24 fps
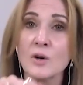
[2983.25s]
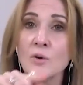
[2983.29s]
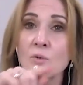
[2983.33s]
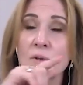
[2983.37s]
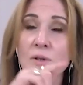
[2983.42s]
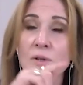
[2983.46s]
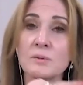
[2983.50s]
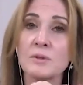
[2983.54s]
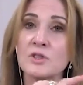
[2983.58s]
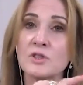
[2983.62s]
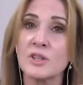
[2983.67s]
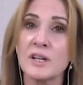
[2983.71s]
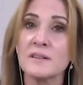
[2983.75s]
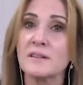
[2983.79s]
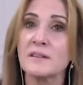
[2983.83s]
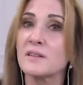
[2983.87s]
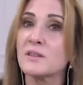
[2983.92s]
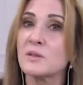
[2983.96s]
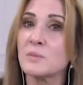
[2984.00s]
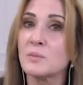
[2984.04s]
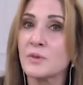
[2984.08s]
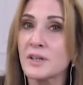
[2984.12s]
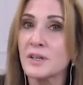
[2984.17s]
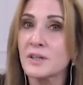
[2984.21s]
we were trained that
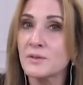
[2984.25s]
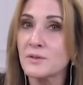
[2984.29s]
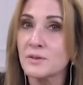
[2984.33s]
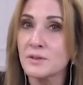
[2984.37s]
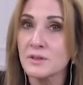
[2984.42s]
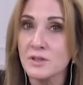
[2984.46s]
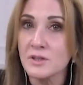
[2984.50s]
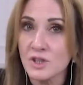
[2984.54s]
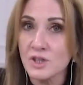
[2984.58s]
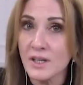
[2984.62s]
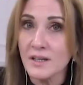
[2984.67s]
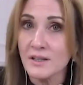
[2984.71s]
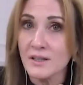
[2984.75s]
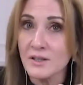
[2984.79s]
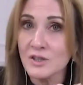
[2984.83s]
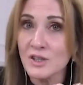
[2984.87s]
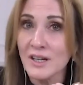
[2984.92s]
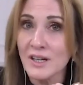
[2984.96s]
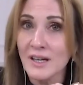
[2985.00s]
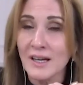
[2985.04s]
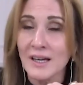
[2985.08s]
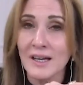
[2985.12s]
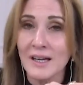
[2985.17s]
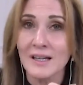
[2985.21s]
the brain couldn't change
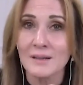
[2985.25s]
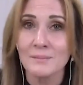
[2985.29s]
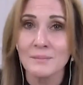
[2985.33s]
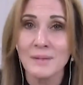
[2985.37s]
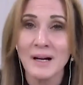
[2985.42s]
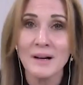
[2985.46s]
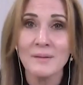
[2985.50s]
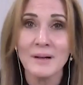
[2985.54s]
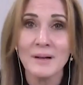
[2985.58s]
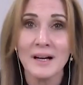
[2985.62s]
and my